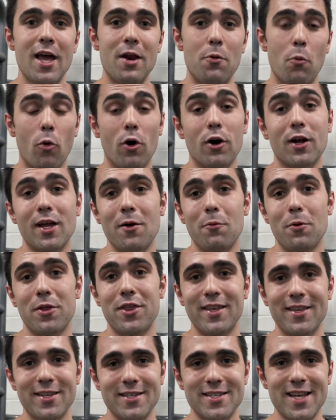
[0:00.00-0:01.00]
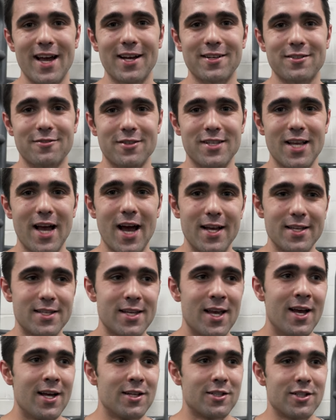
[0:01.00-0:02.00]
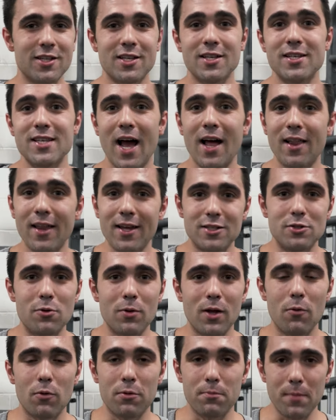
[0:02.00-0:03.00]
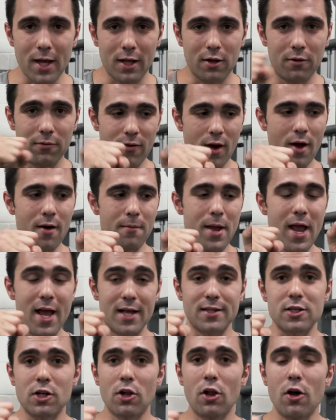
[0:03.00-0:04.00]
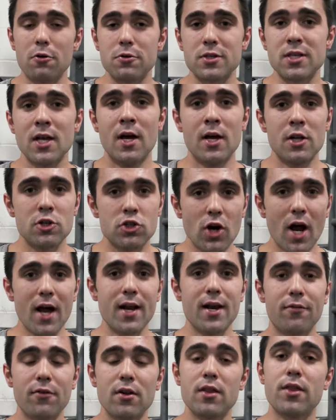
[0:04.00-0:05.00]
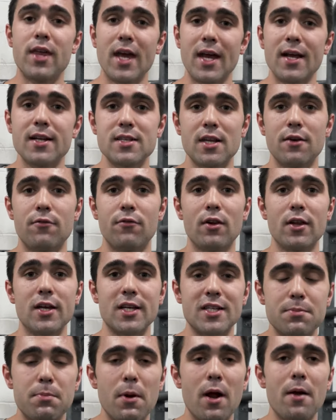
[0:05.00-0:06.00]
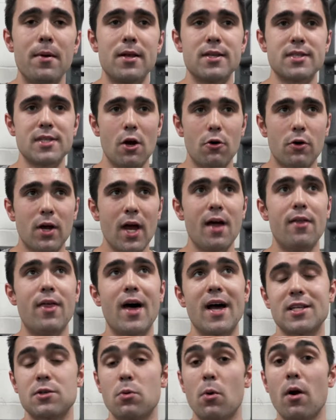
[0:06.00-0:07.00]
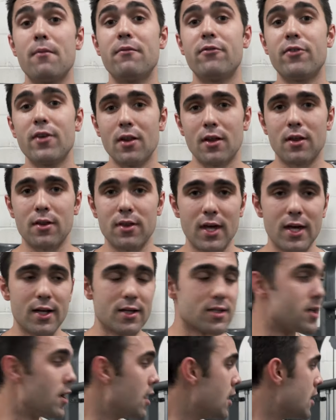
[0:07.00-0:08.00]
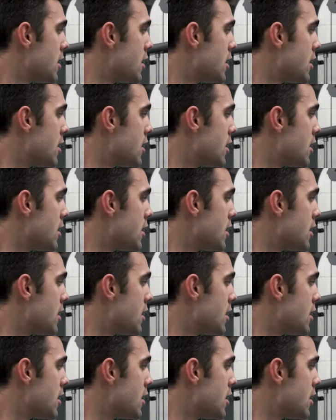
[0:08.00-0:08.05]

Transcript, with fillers: and working within this exercise. Just because I like doing it with my um, hands closed, try different things and really experiment and say, okay, that's where I'm feeling things.